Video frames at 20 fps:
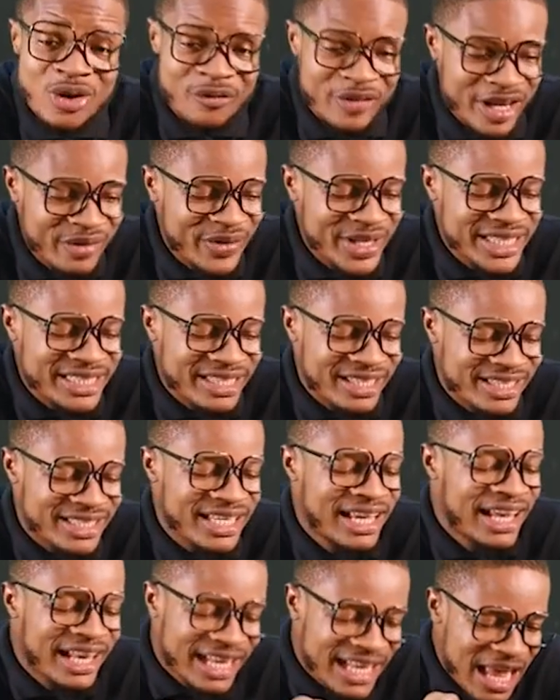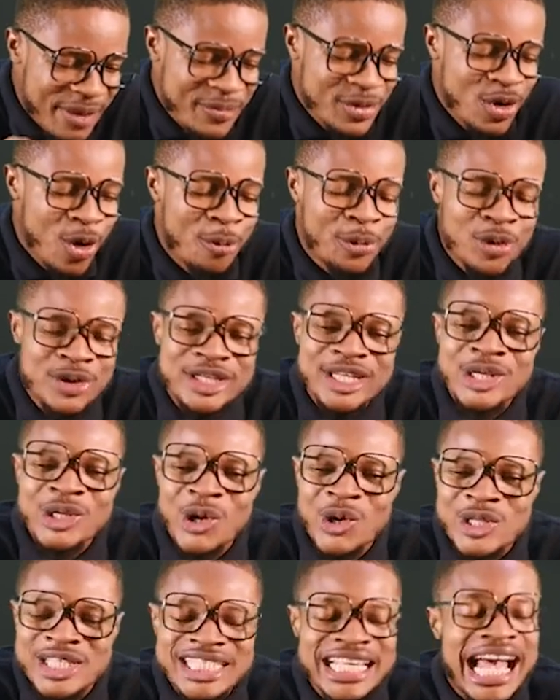of living things, let me open the
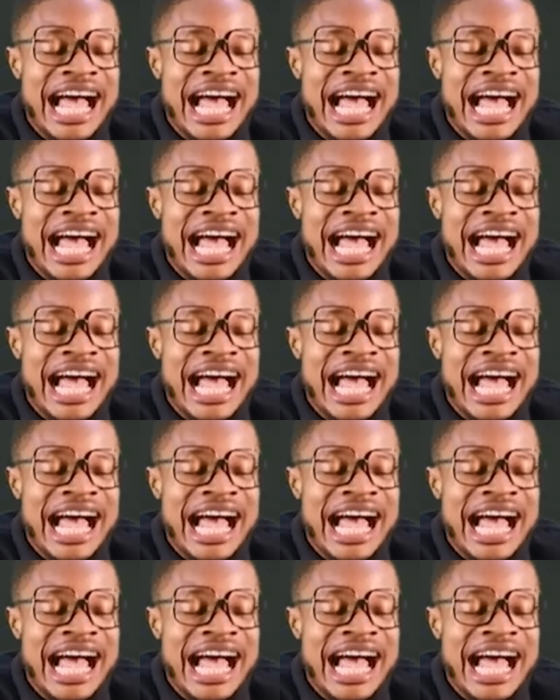notes